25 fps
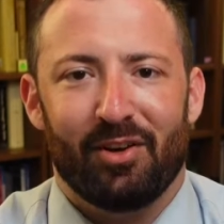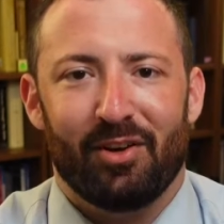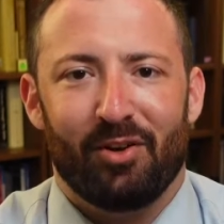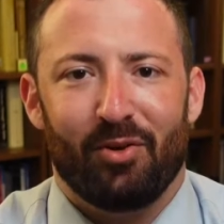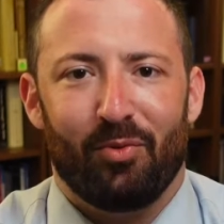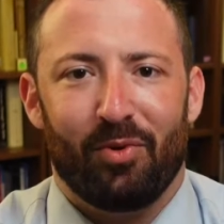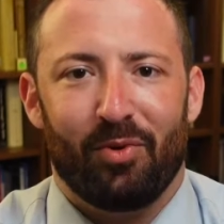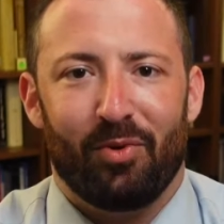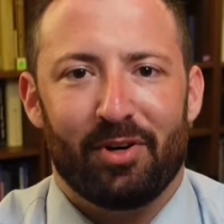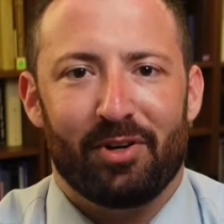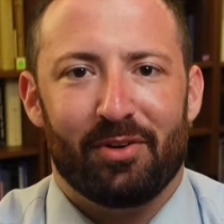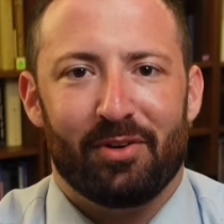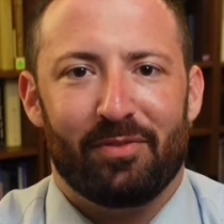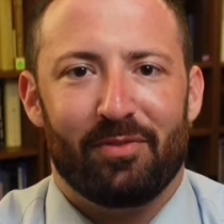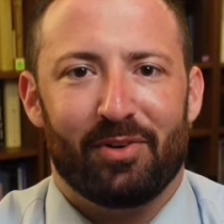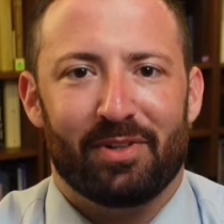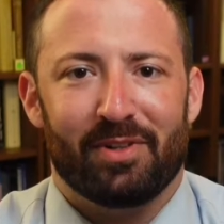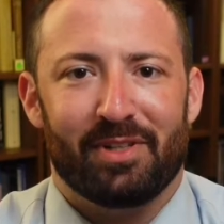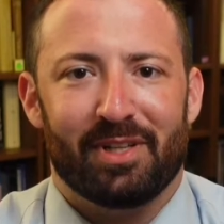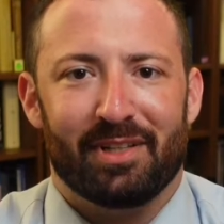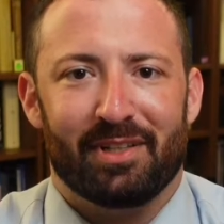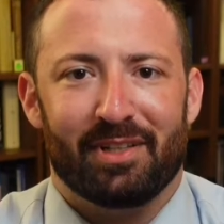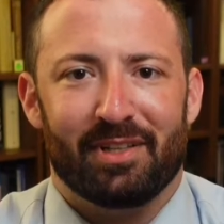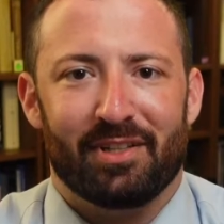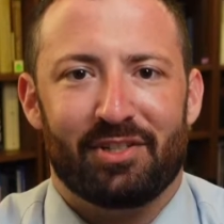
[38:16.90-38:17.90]
wonderful
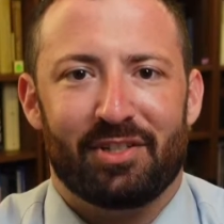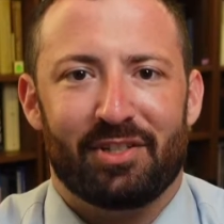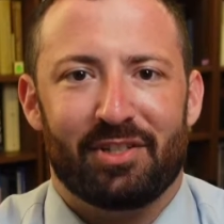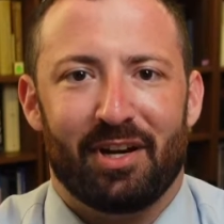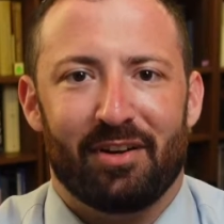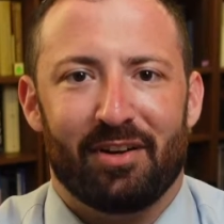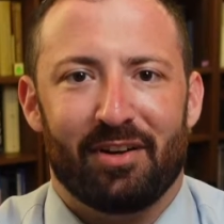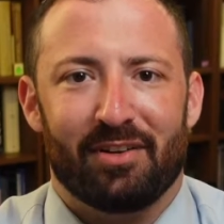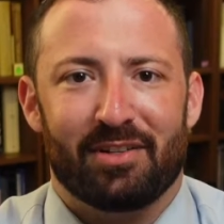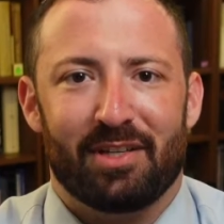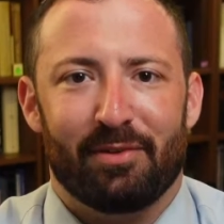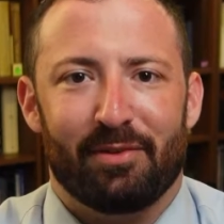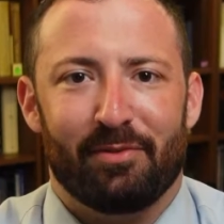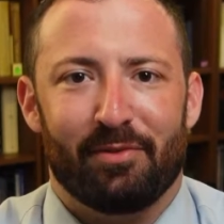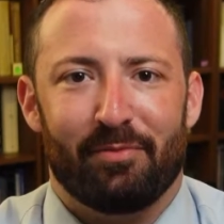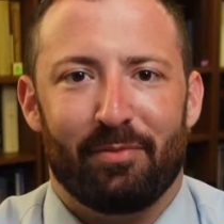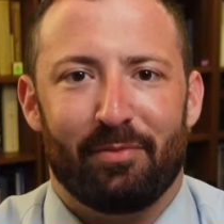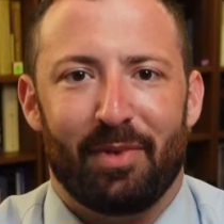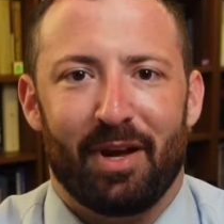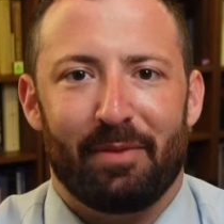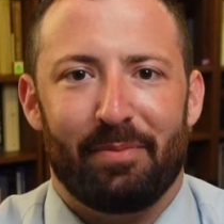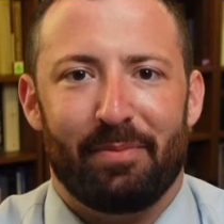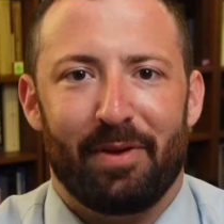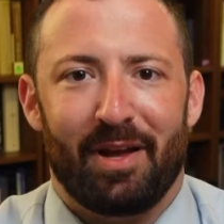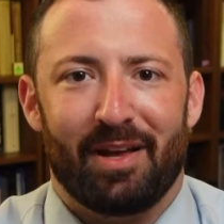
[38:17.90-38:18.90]
to get to share some of
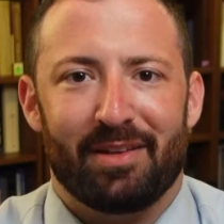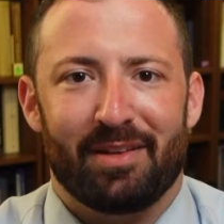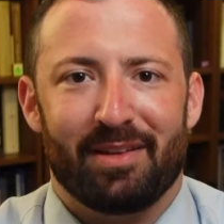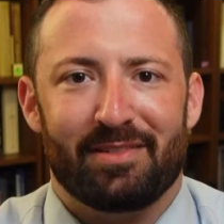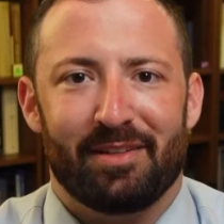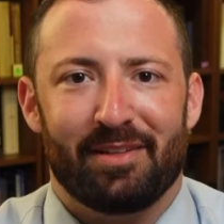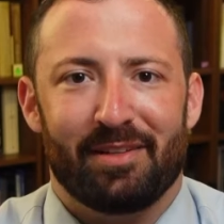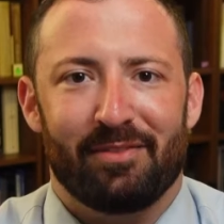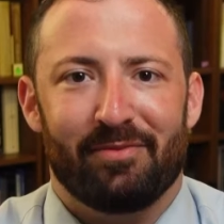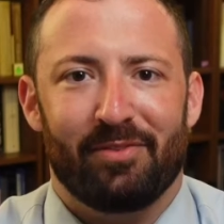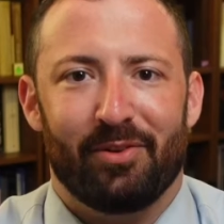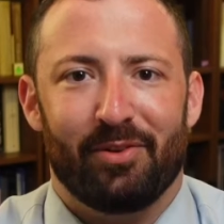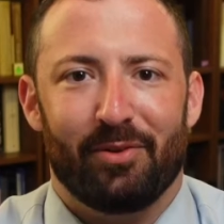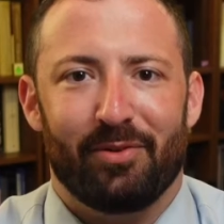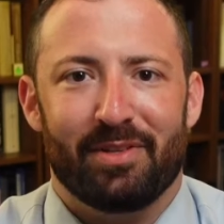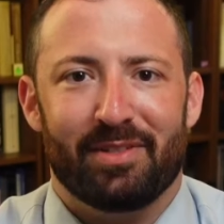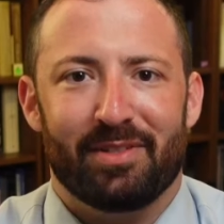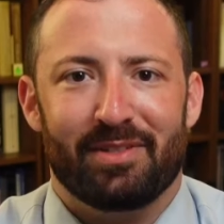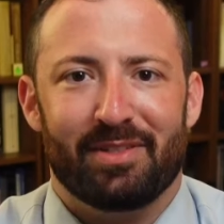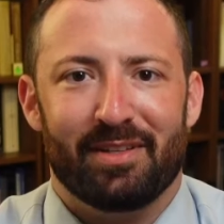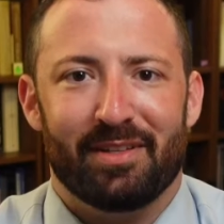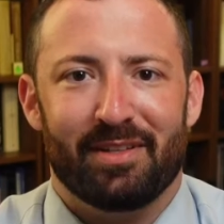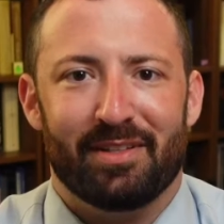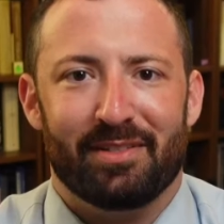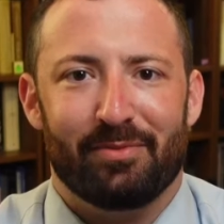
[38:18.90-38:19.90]
my past
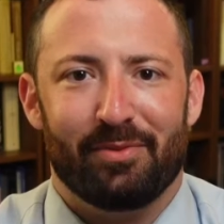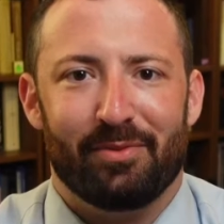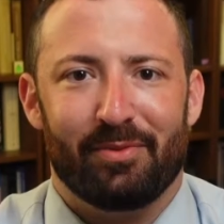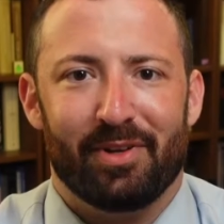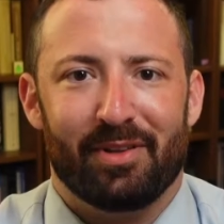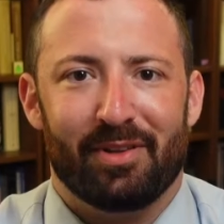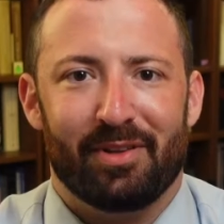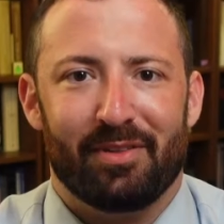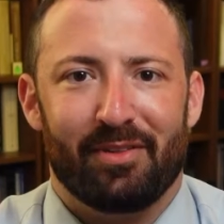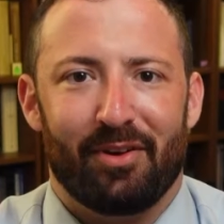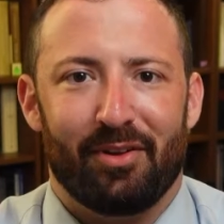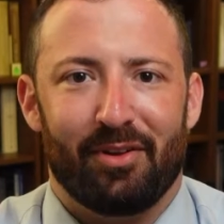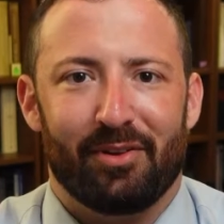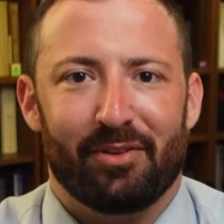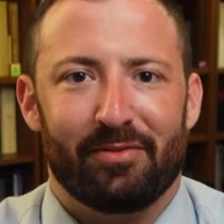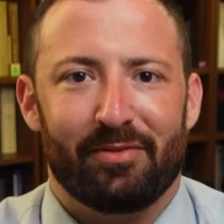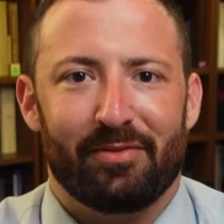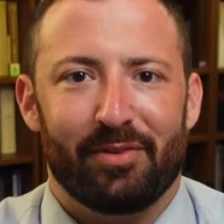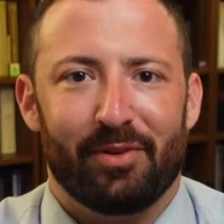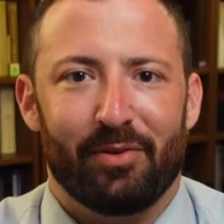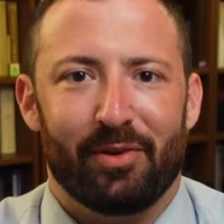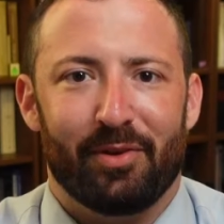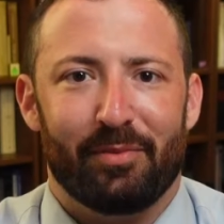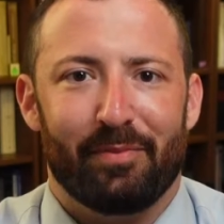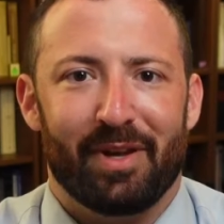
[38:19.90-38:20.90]
influences with all of
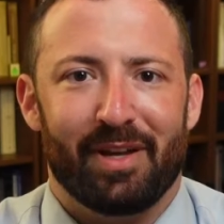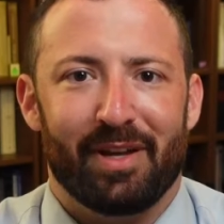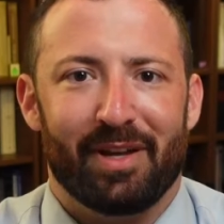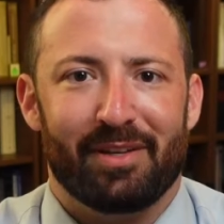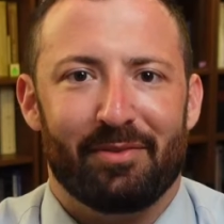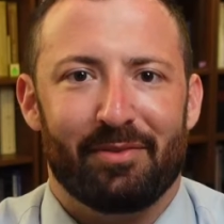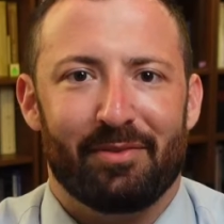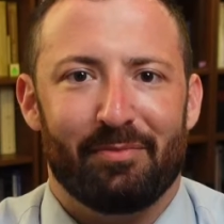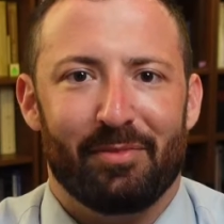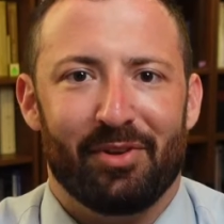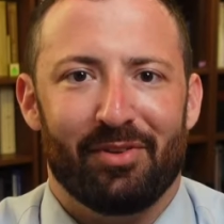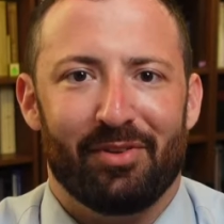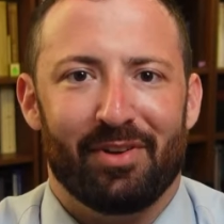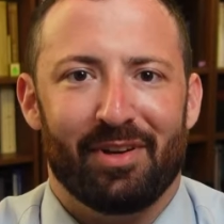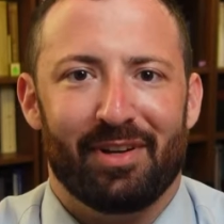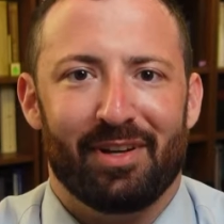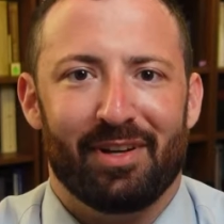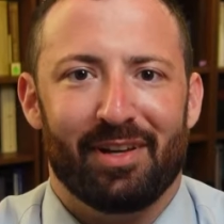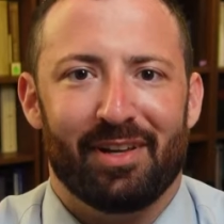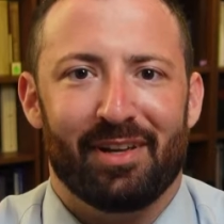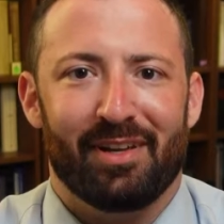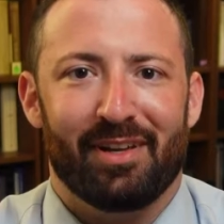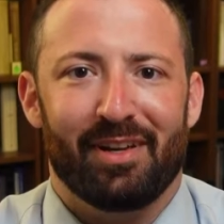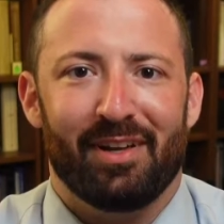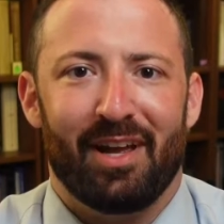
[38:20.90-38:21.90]
you, with my
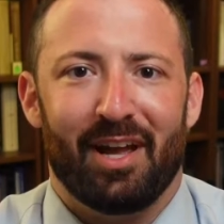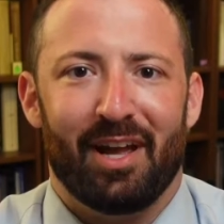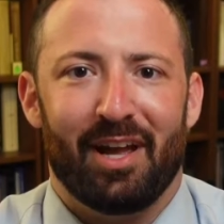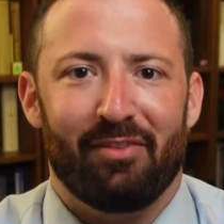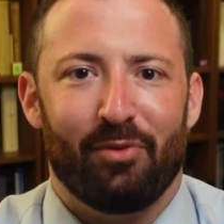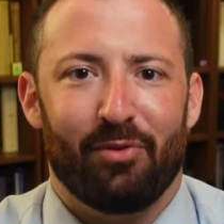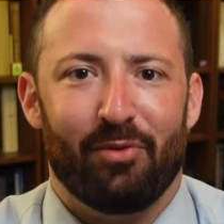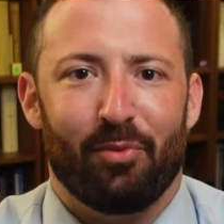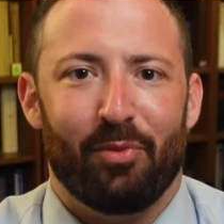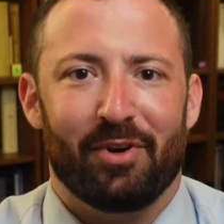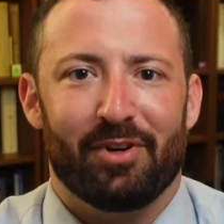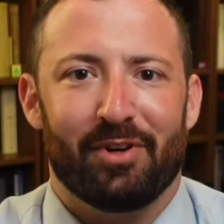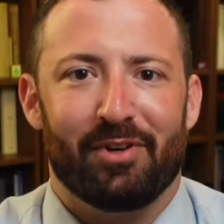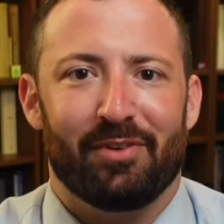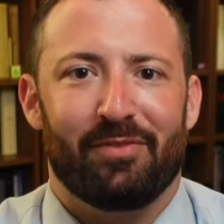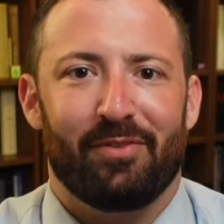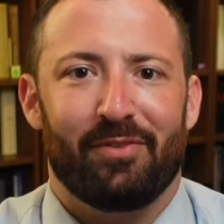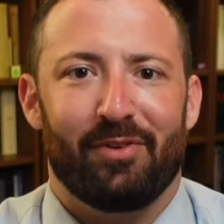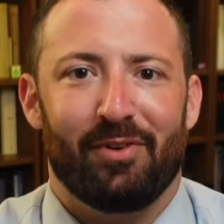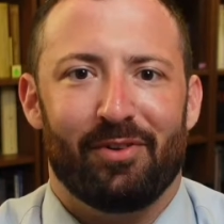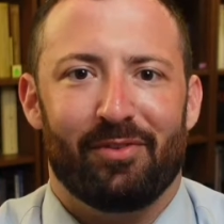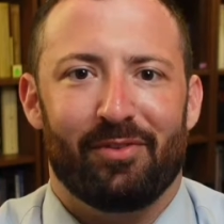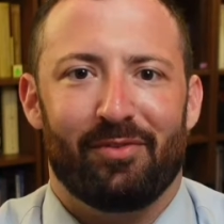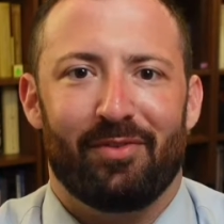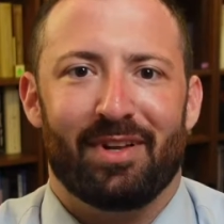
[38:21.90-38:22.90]
community. Have a
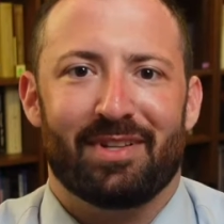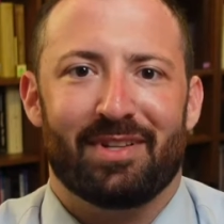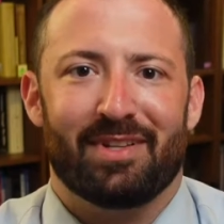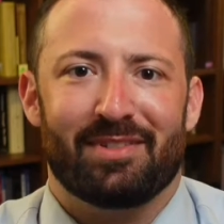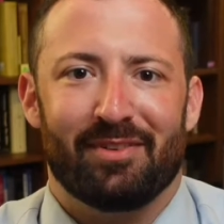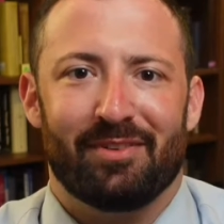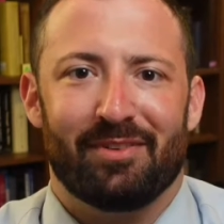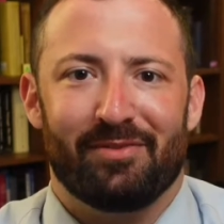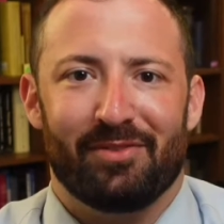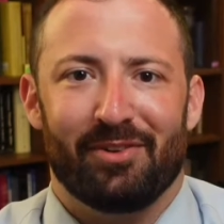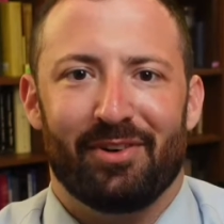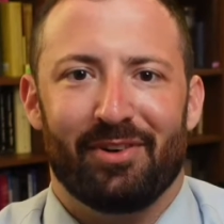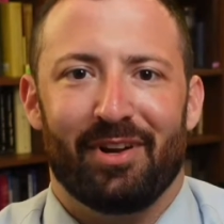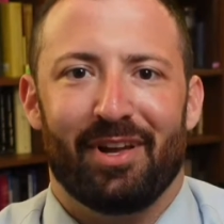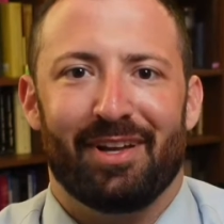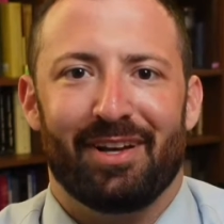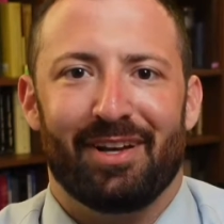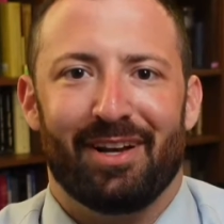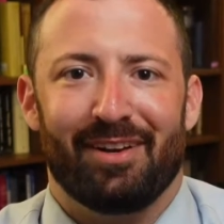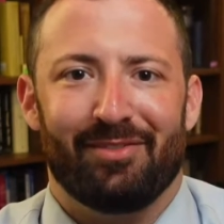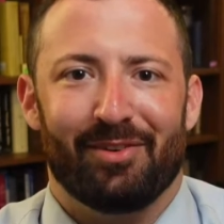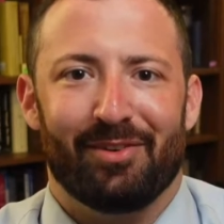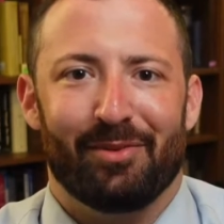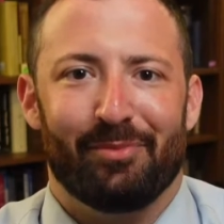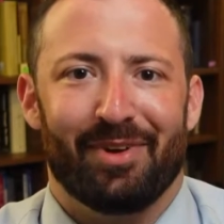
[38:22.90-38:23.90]
wonderful rest of your night,
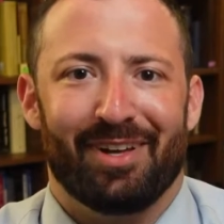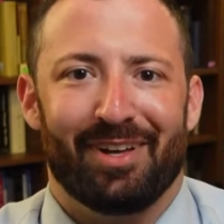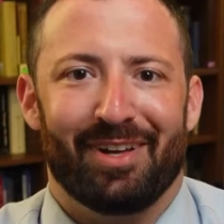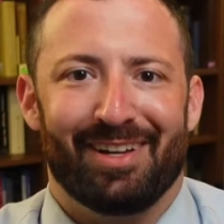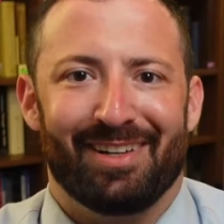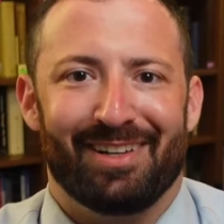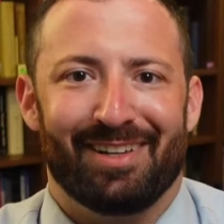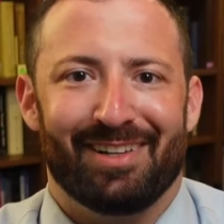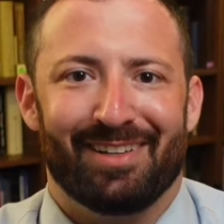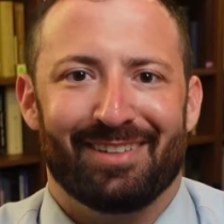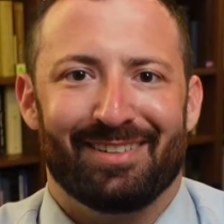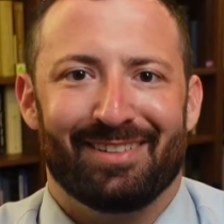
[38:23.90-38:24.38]
everybody.